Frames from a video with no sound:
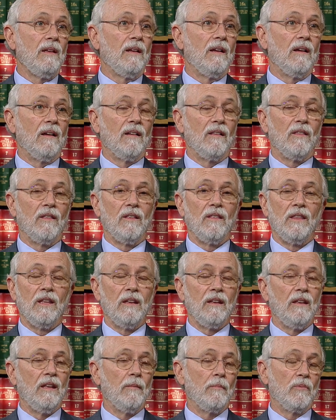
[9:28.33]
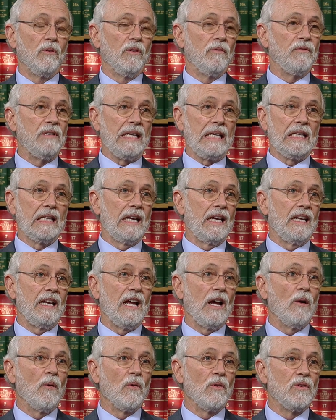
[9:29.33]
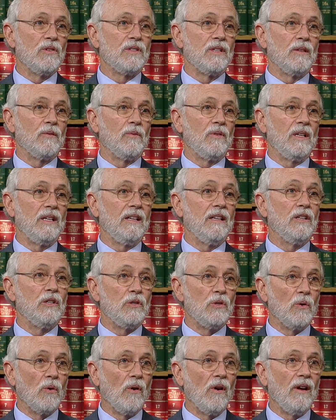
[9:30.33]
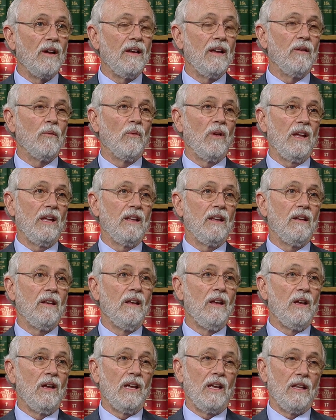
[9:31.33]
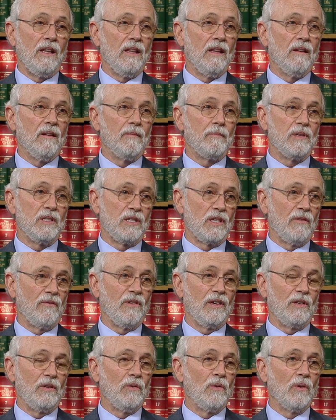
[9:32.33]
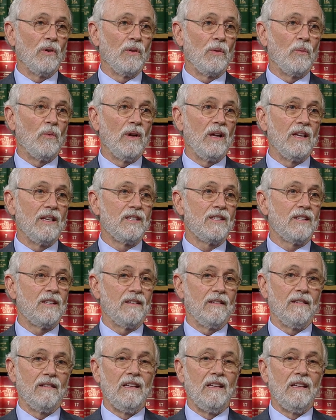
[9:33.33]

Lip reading: The number of daylight hours that we enjoy in the Pacific Northwest.